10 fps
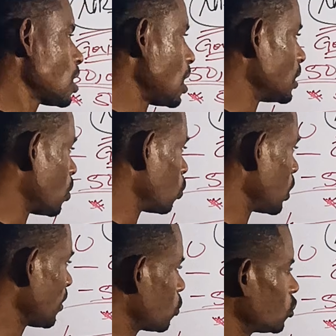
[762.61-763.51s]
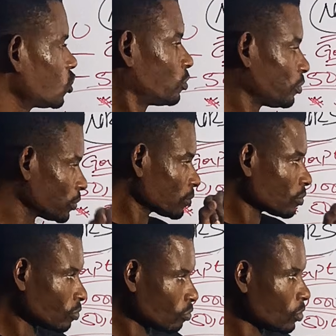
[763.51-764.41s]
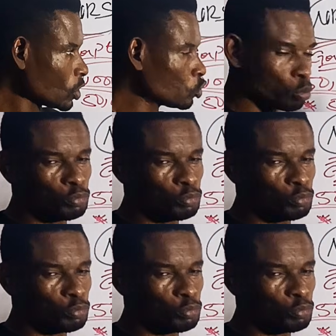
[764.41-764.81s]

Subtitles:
And I would like us to